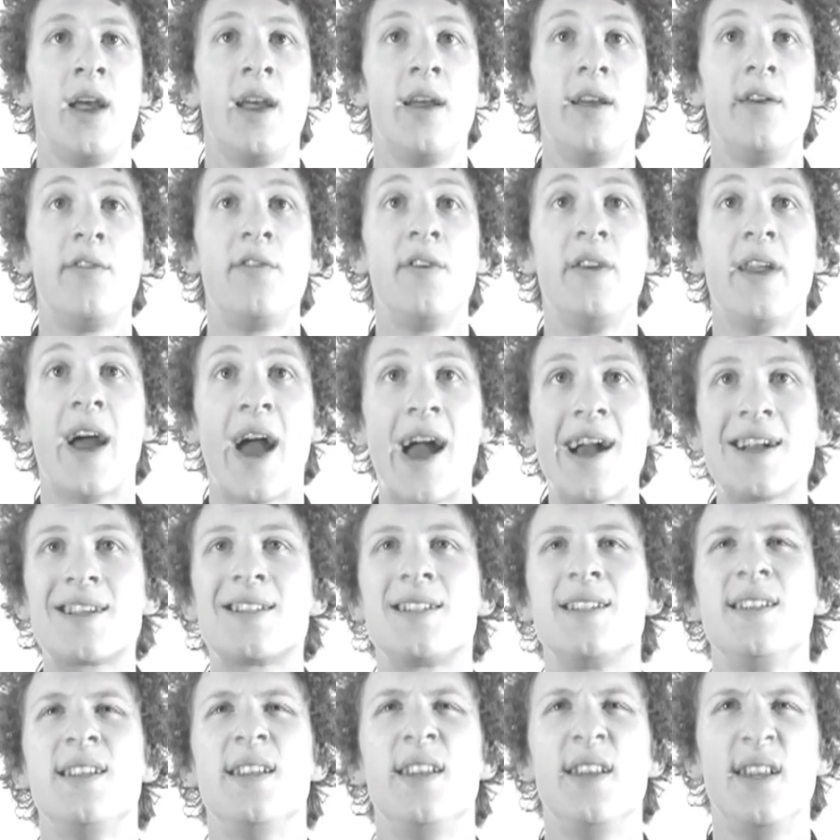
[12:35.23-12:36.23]
If an
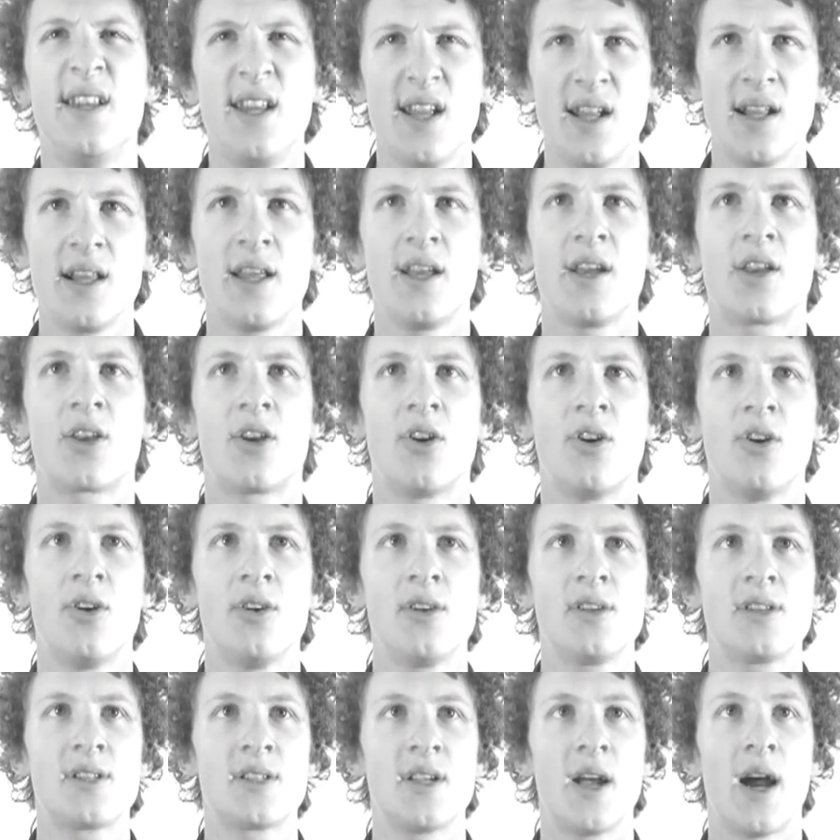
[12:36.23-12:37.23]
accident nearly
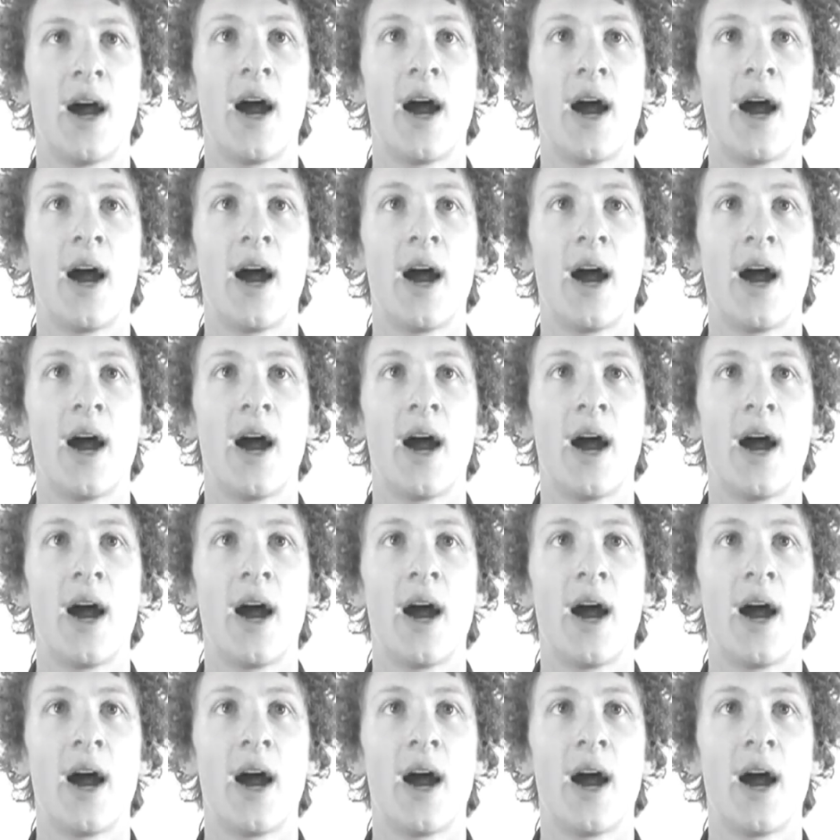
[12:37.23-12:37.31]
occurs,